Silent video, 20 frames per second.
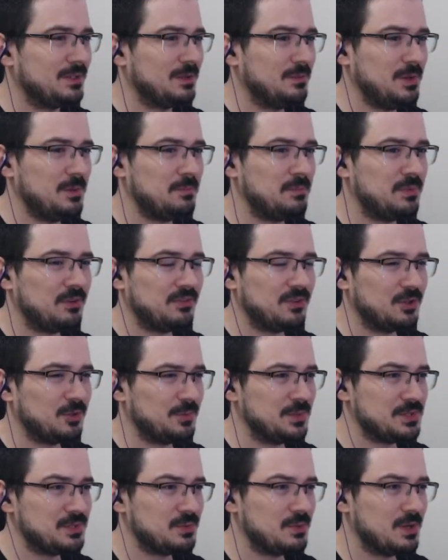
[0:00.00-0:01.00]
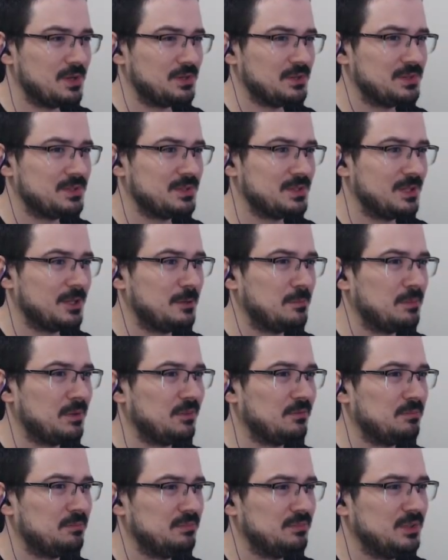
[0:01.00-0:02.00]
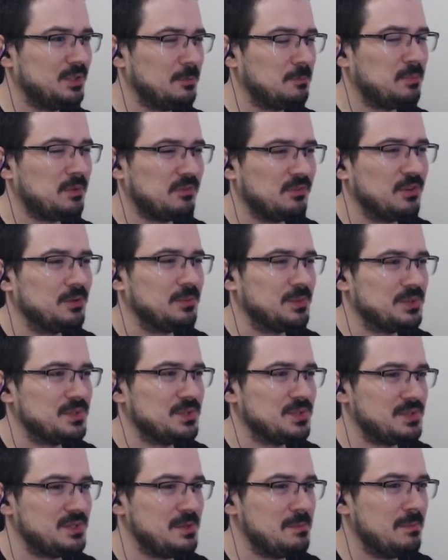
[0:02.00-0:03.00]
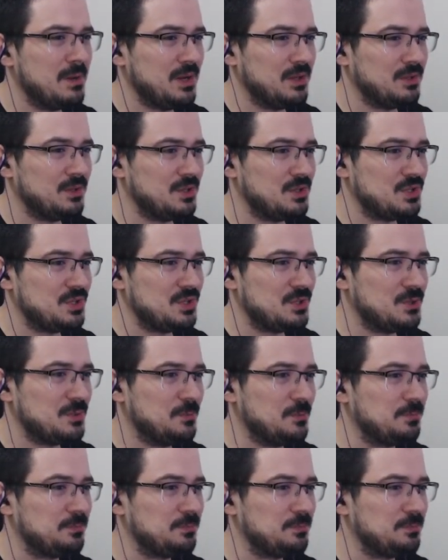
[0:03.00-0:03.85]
I mean, performance-wise, like, the performance is the main issue.